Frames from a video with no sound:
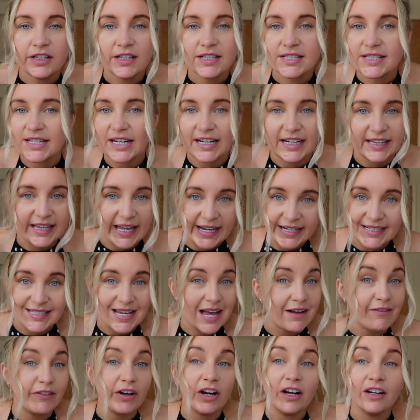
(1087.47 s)
skinny legs
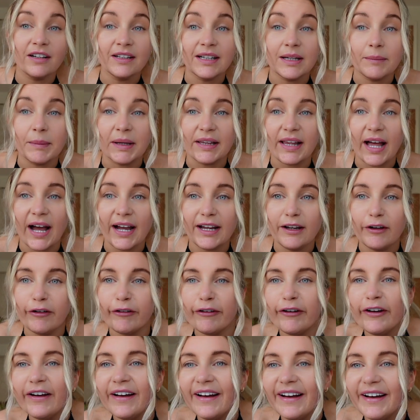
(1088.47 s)
ever in my
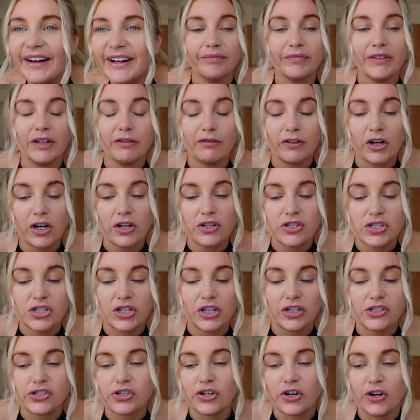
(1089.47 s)
life. You've got
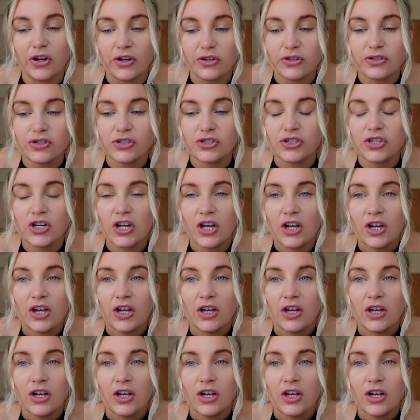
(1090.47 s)
to just